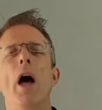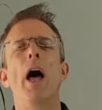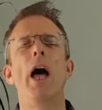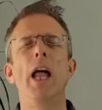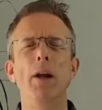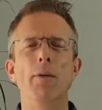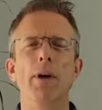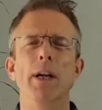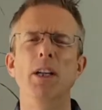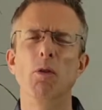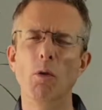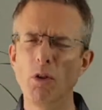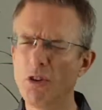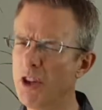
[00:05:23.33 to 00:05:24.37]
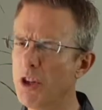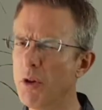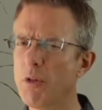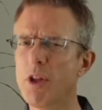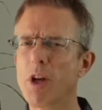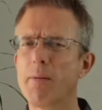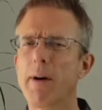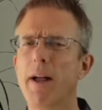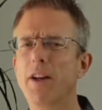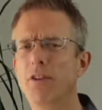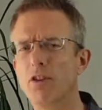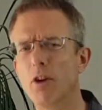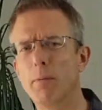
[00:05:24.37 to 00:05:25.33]
Anyway, what do you think about
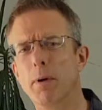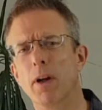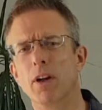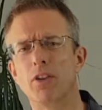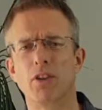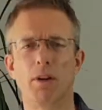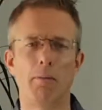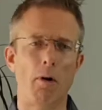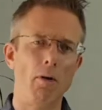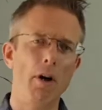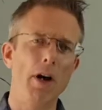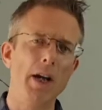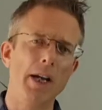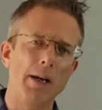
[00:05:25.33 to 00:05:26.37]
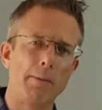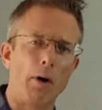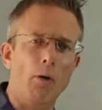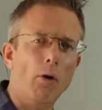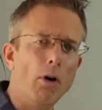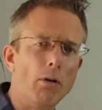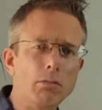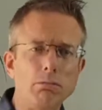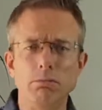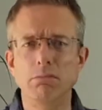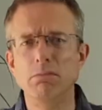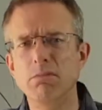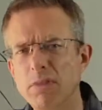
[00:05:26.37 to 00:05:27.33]
these topics? Am I right? Am I wrong?
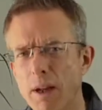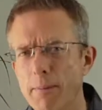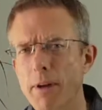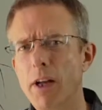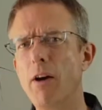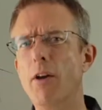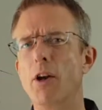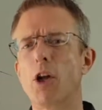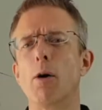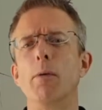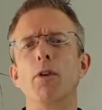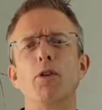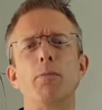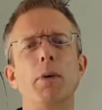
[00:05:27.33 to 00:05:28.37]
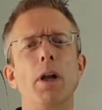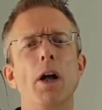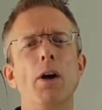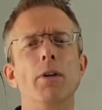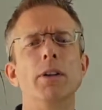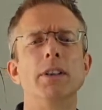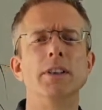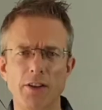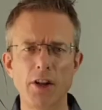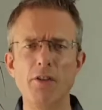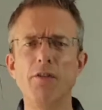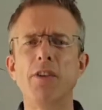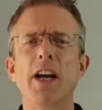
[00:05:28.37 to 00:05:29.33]
Let me know in the comments below, and
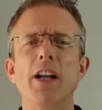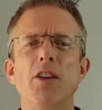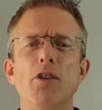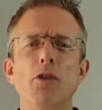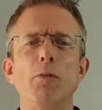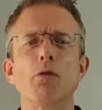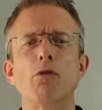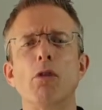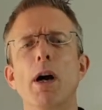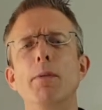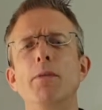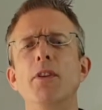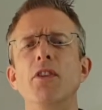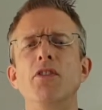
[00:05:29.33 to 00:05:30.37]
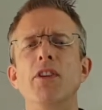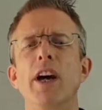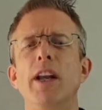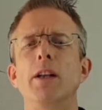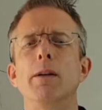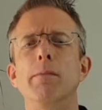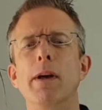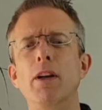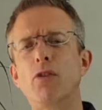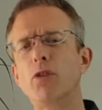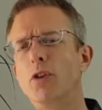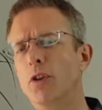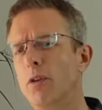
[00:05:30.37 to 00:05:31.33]
don't forget to subscribe to this channel and make
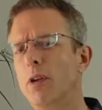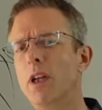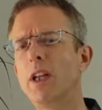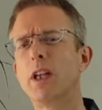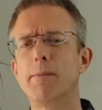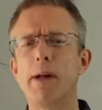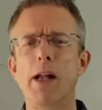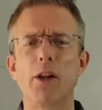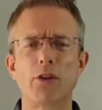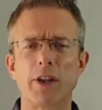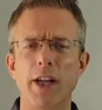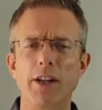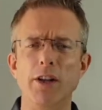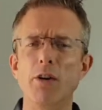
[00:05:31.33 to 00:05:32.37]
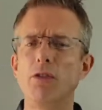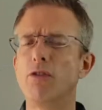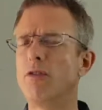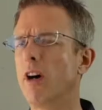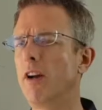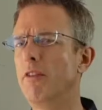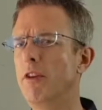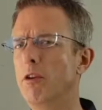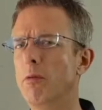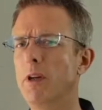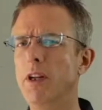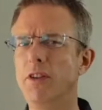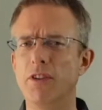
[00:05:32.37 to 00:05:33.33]
sure you click the bell to get notified of new
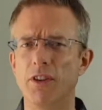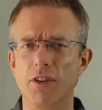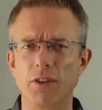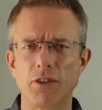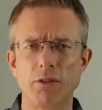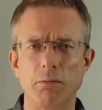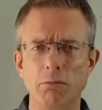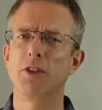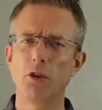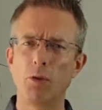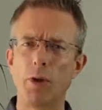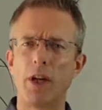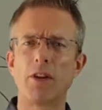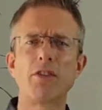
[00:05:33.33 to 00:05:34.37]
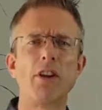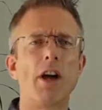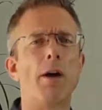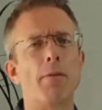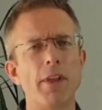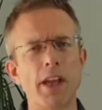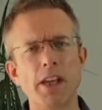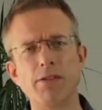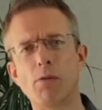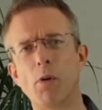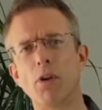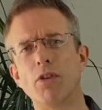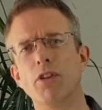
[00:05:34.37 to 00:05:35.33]
releases. Until next time, thank you for
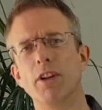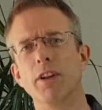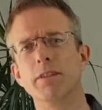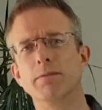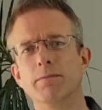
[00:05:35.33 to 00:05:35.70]
watching.